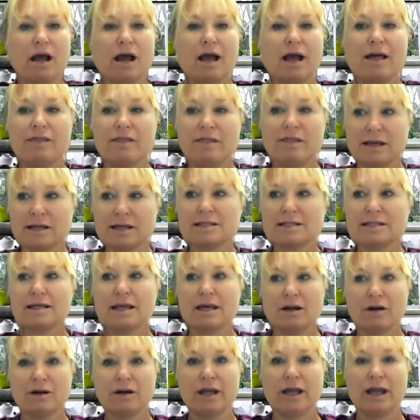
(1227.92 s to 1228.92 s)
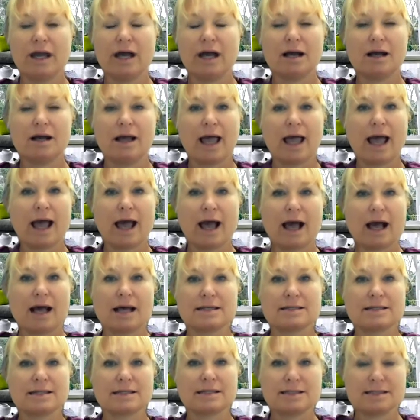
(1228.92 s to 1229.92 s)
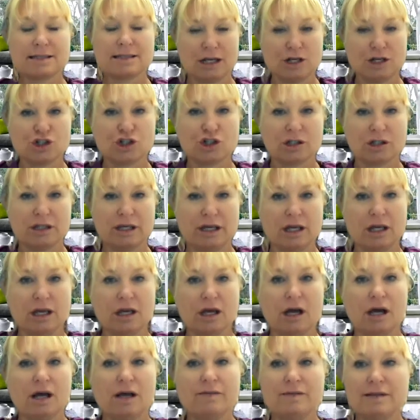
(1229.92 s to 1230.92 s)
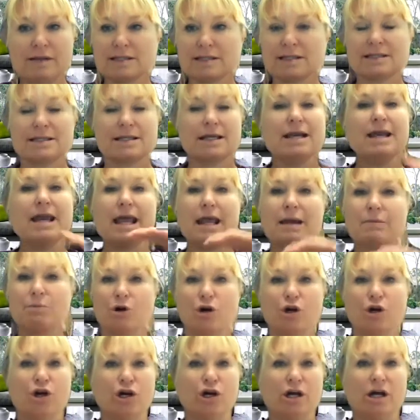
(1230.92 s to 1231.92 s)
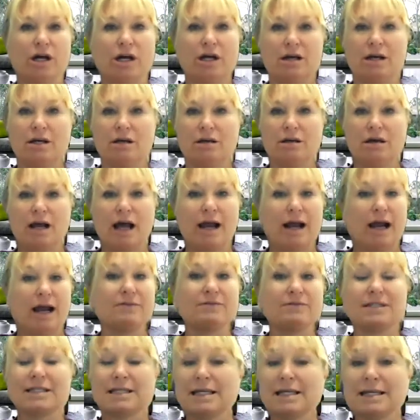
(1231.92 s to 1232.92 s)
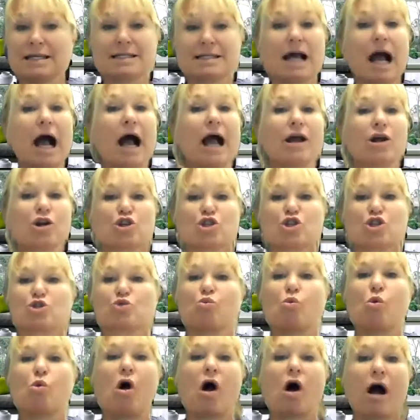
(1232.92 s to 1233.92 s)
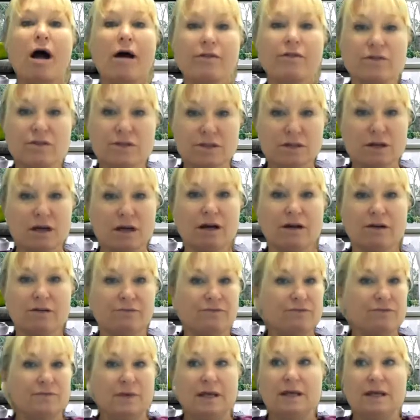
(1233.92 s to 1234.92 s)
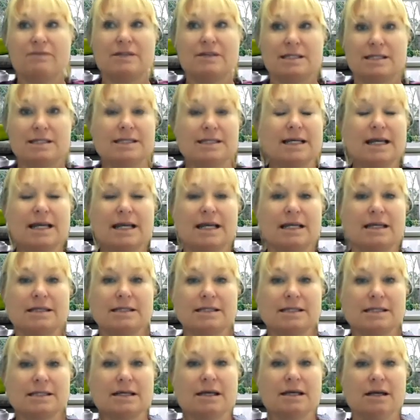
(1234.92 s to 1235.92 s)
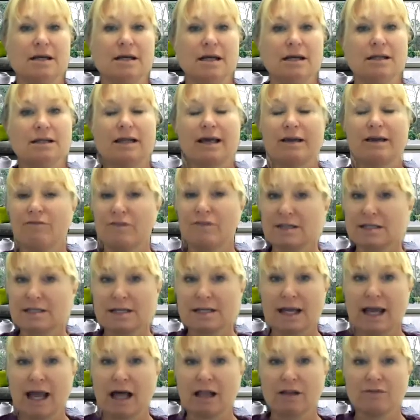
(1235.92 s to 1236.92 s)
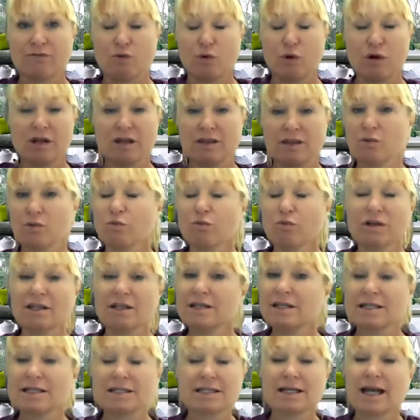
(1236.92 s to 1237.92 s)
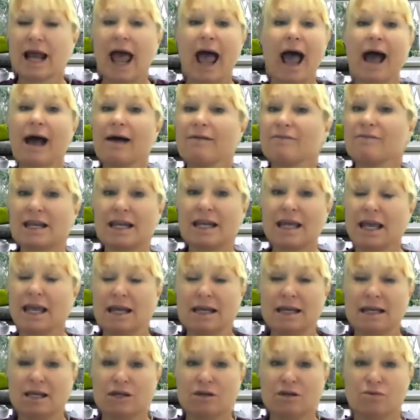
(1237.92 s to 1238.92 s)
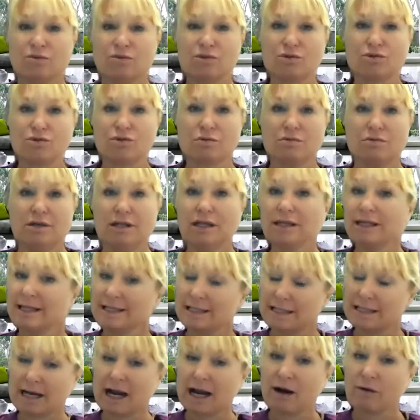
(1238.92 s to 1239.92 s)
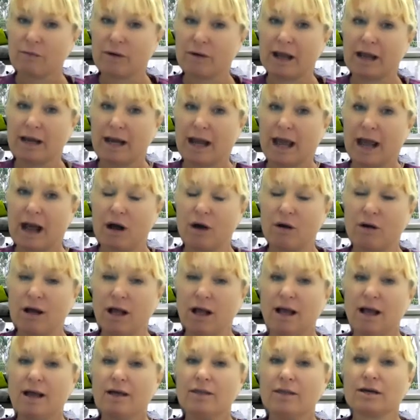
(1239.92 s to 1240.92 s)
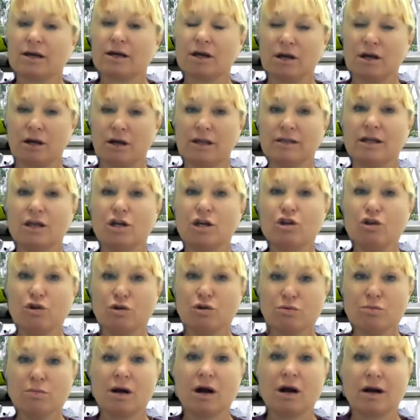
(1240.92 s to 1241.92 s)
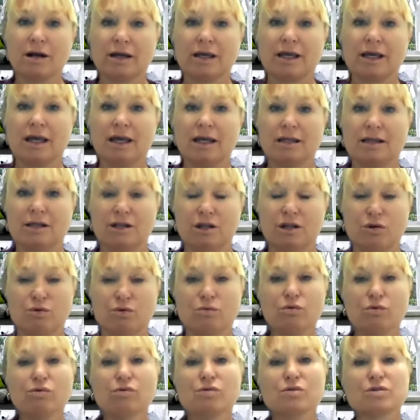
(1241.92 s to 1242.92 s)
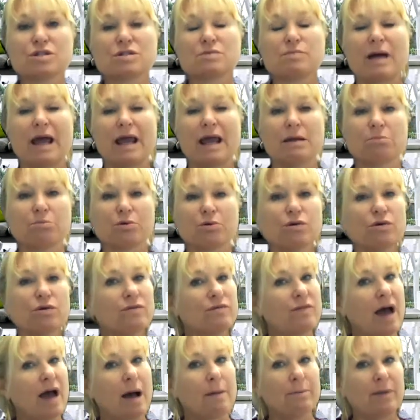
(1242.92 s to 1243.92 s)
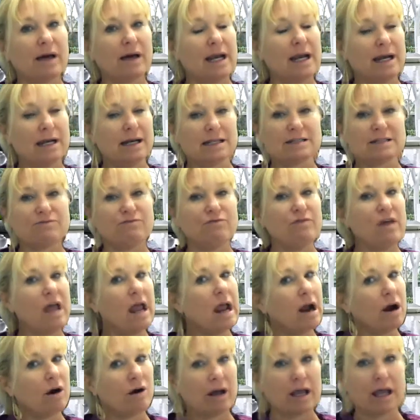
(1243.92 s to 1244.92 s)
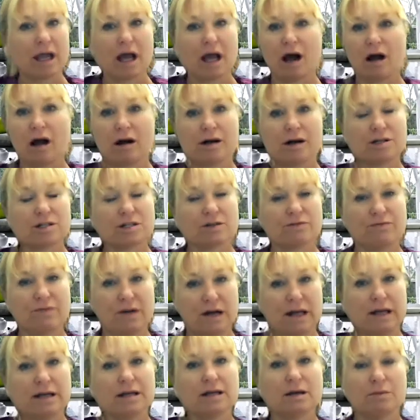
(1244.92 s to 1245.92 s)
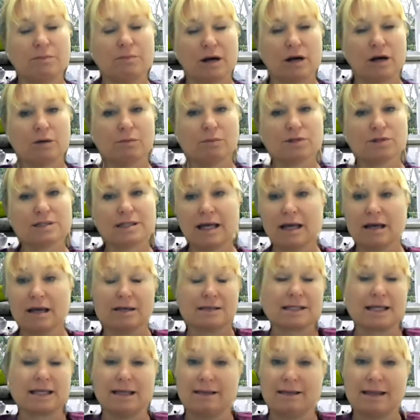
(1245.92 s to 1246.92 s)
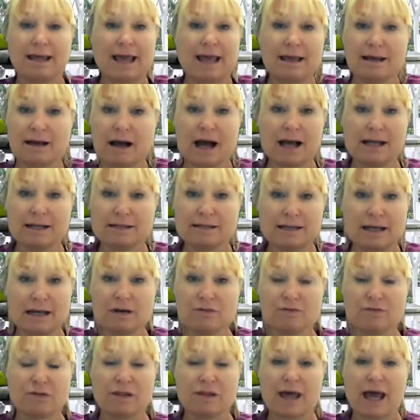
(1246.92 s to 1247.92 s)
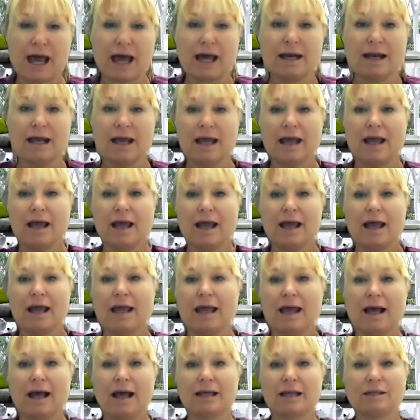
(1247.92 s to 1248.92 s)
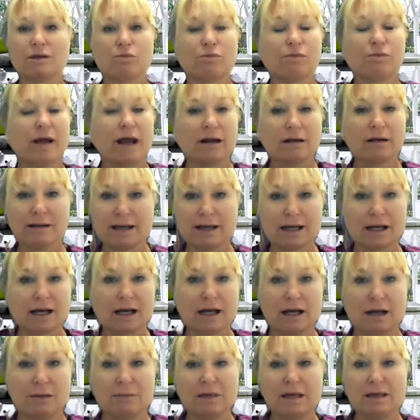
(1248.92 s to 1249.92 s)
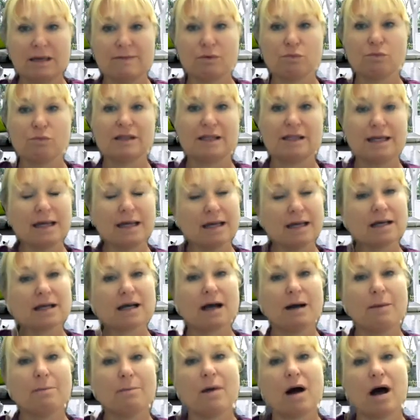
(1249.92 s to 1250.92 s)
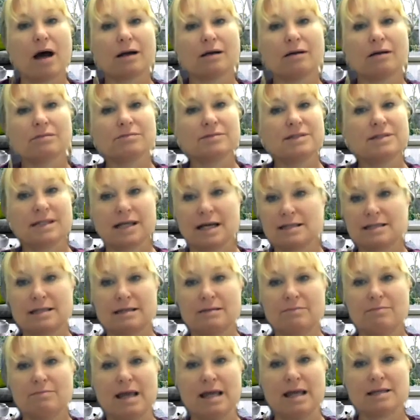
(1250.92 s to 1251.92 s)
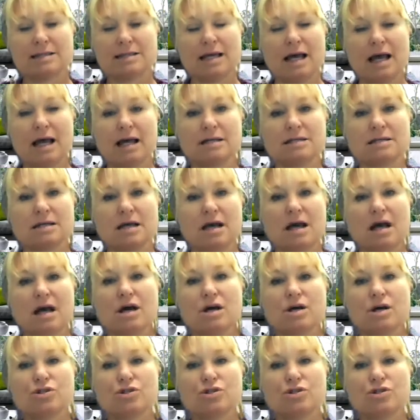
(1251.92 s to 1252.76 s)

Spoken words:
This area has essentially, this is a neighborhood, and I see entire swaths of even cities like Vista, California, that really doesn't have any ADUs, at least not right now. The new market and the new rules might improve that, but it is very hard to find comparable sales, and they got dinged for that. And the rental income, even with the income model, doesn't make sense.